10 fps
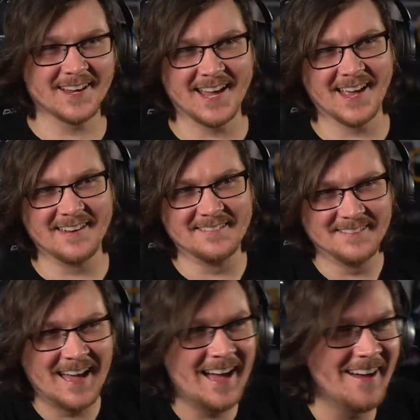
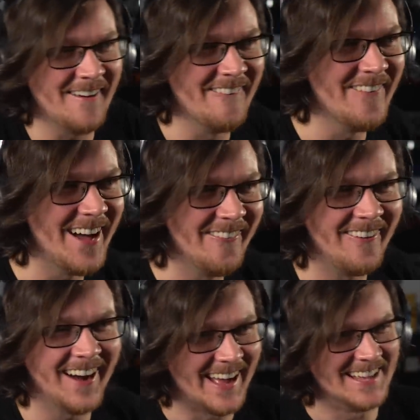again! Not my
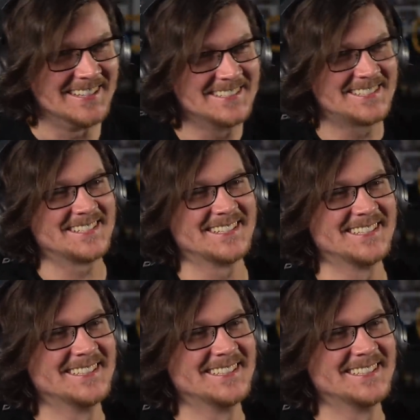watch!